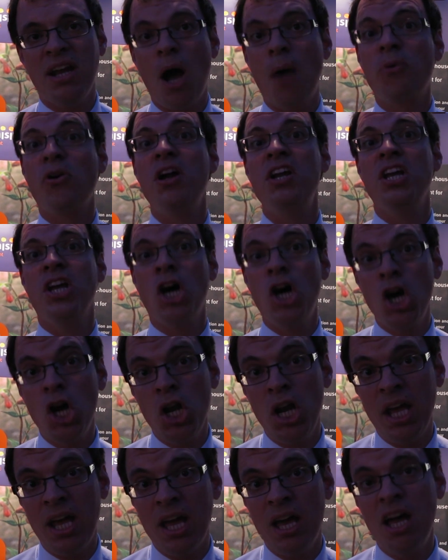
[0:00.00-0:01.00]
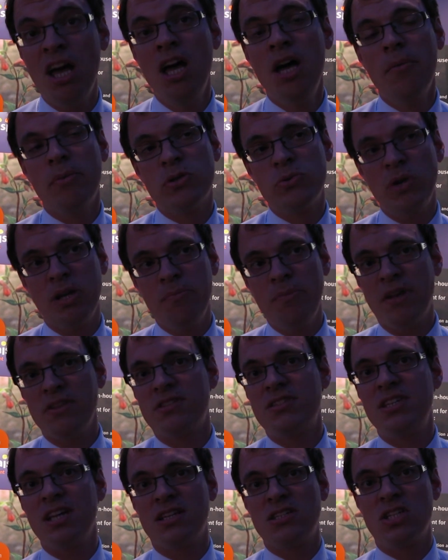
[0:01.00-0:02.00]
upgrading earlier between months
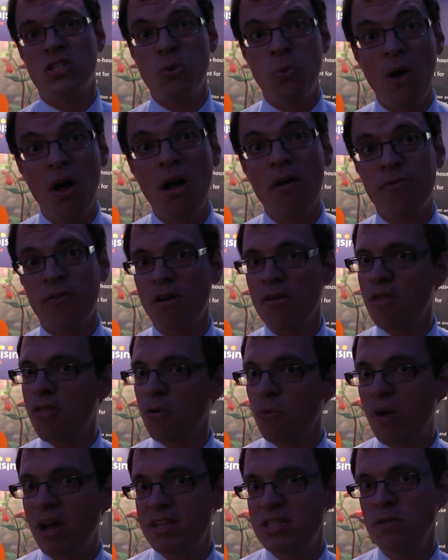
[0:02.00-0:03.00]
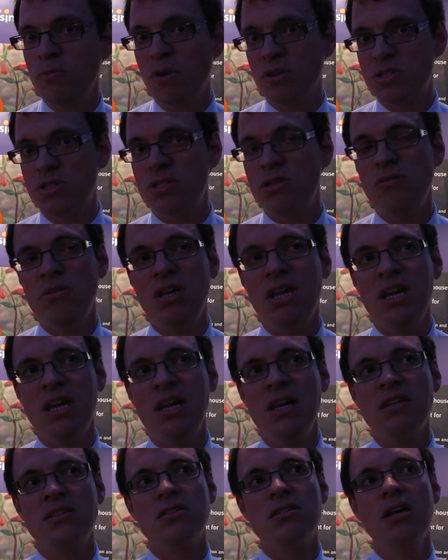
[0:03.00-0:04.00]
six to twelve rather than waiting one to two
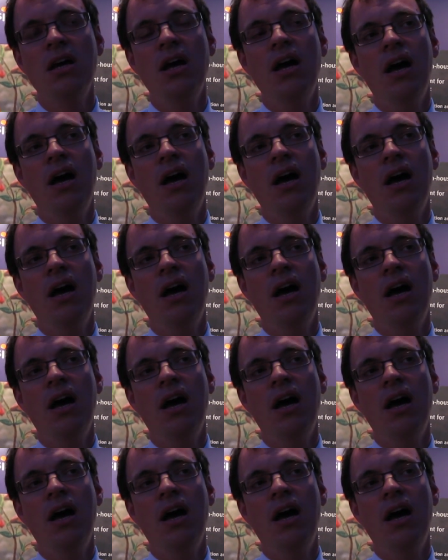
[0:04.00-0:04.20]
years.